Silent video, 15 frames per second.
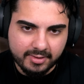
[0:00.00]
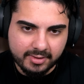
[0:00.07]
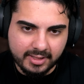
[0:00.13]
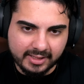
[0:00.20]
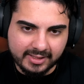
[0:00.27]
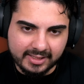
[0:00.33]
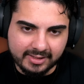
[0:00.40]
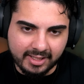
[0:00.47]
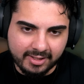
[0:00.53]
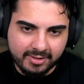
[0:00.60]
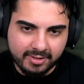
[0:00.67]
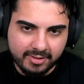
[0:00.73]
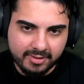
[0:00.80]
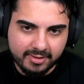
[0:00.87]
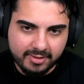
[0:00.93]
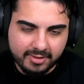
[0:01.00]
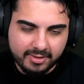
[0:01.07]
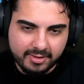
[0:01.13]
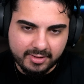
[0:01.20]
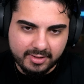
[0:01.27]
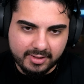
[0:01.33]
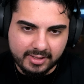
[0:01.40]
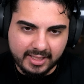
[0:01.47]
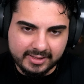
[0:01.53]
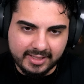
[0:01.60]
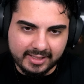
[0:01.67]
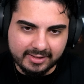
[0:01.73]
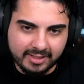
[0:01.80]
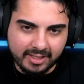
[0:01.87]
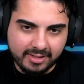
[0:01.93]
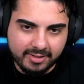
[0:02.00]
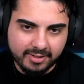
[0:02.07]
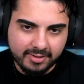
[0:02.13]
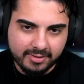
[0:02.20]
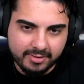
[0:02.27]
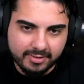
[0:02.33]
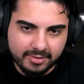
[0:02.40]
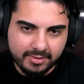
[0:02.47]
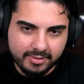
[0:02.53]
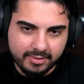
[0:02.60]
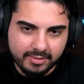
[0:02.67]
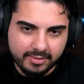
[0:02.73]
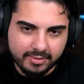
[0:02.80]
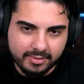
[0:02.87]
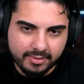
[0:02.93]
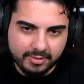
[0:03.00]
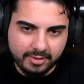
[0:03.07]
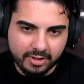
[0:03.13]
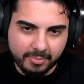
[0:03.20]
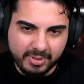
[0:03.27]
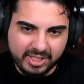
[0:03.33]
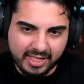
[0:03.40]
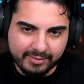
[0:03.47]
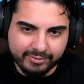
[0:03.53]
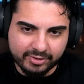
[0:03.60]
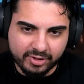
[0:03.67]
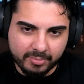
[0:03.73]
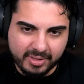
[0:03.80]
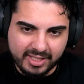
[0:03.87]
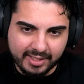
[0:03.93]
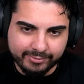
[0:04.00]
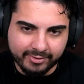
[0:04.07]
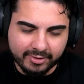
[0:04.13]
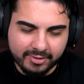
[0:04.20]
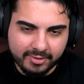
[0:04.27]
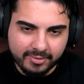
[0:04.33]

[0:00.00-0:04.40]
Get that, Nick. Get that, Nick. Oh, be careful, though. Be careful.